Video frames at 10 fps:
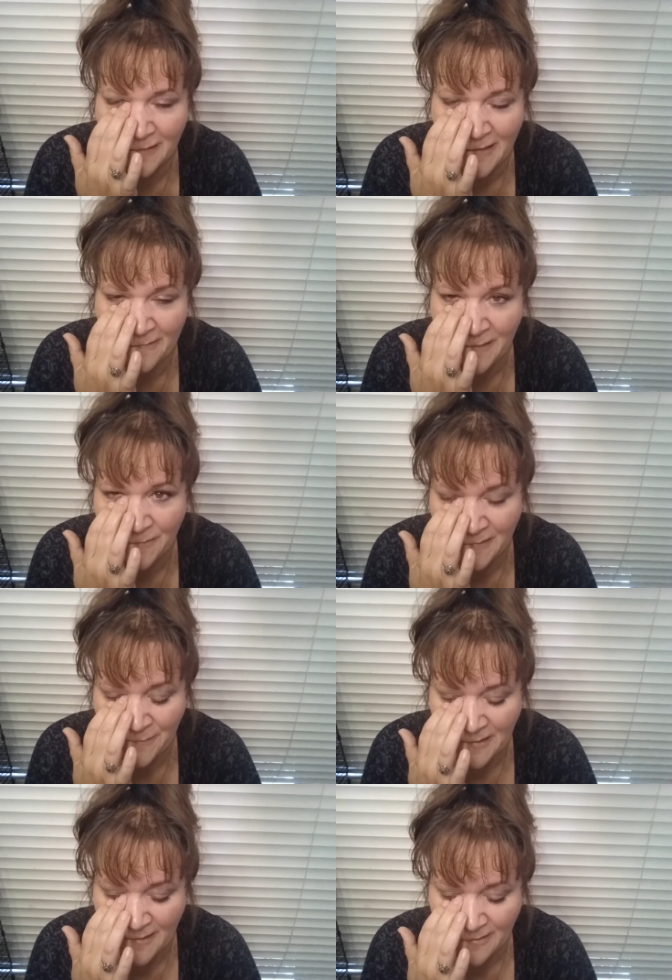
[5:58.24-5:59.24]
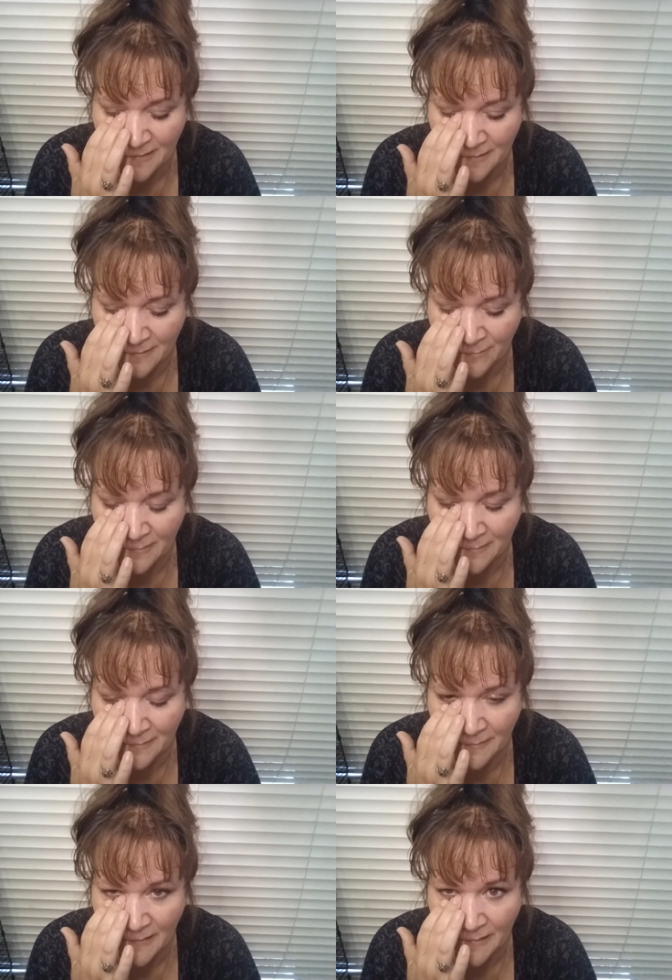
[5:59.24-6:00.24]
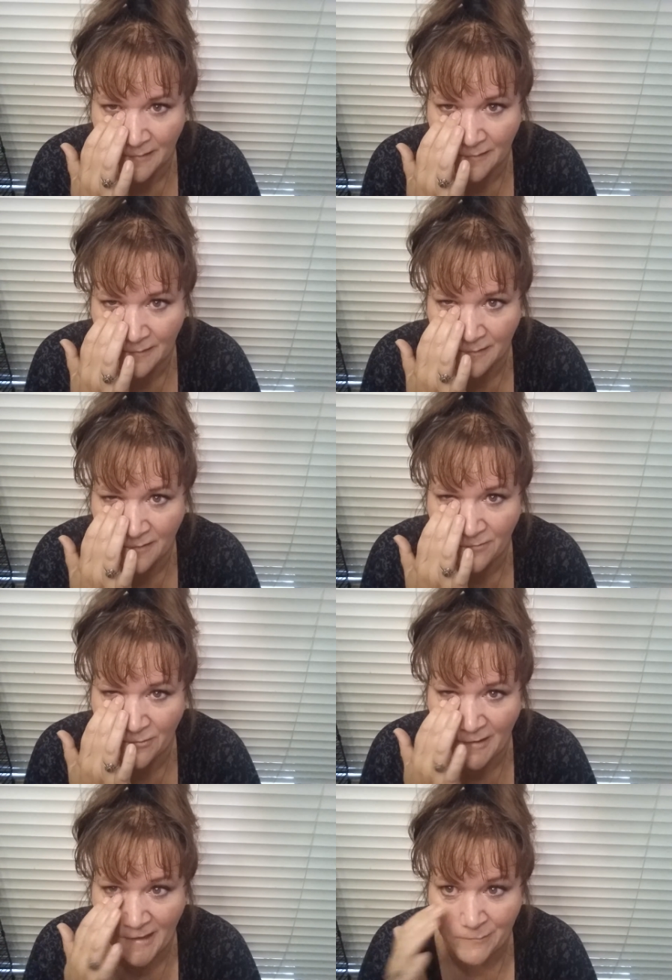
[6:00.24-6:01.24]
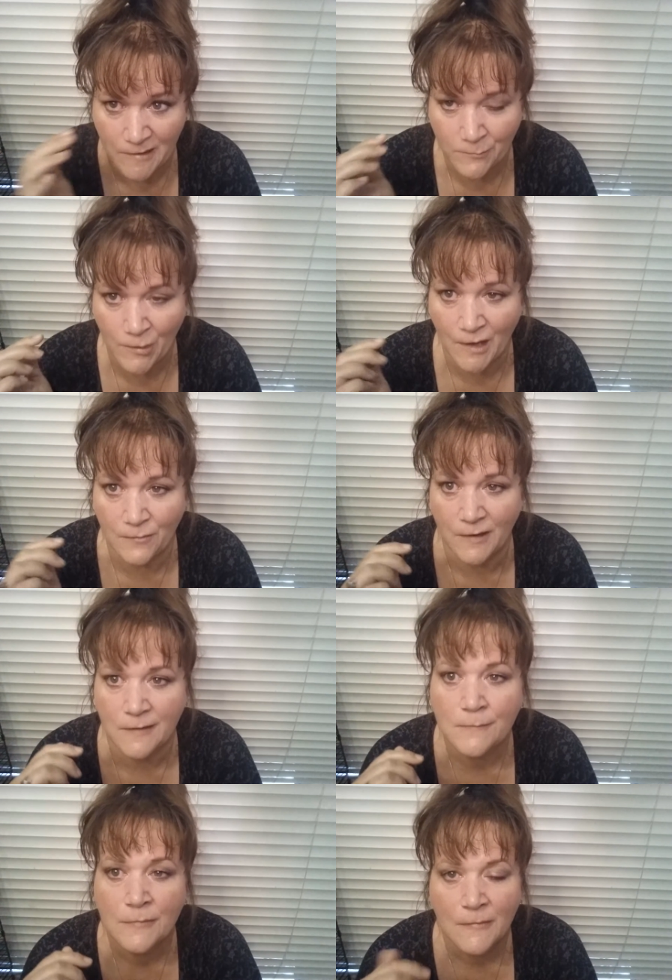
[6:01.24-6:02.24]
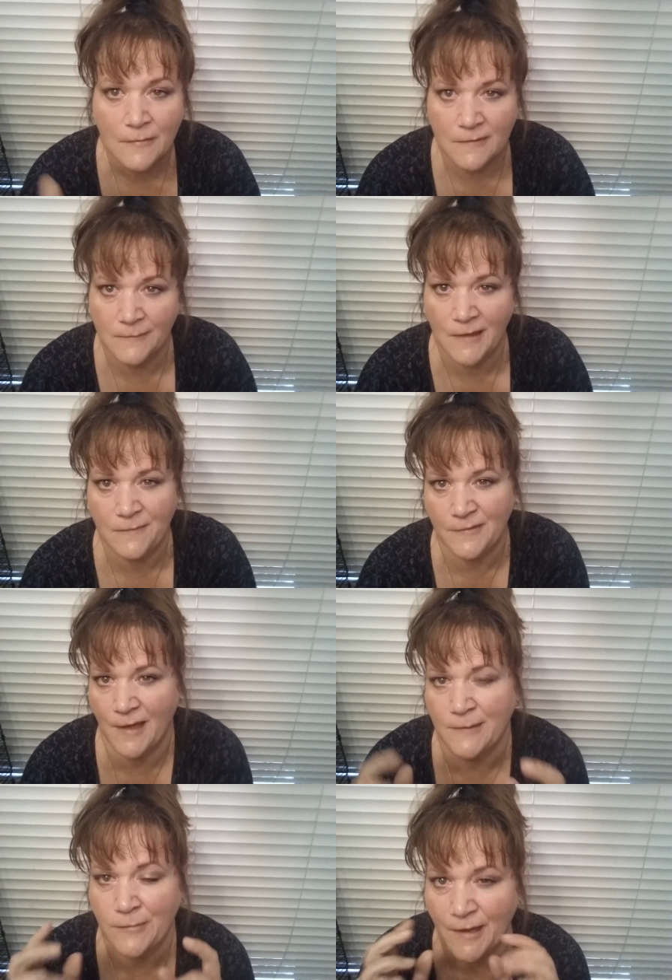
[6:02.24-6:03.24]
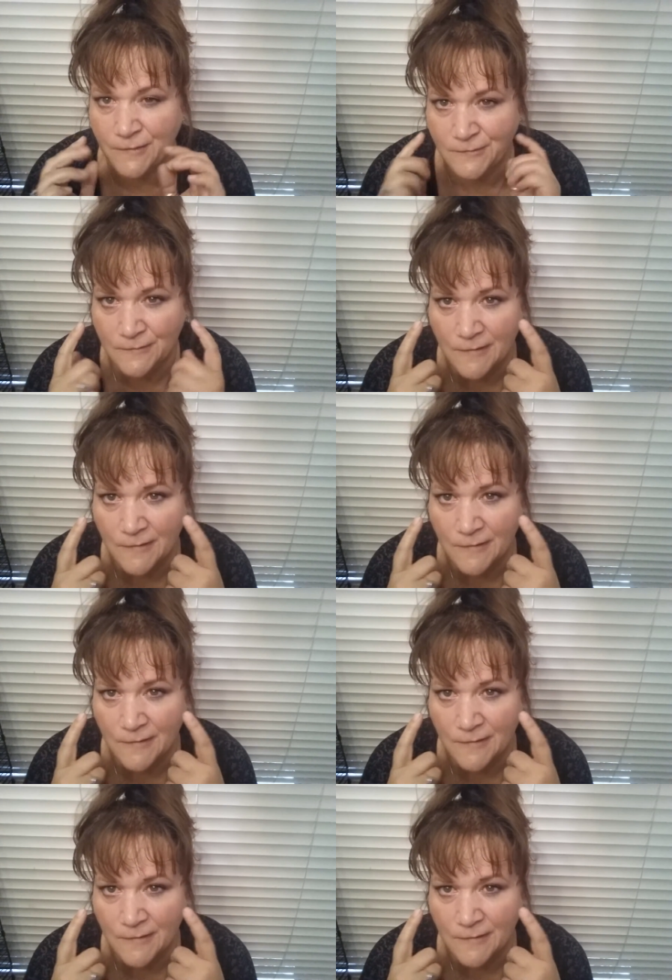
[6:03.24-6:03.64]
it seems to me that even though I like being a pirate, sometimes the eye patch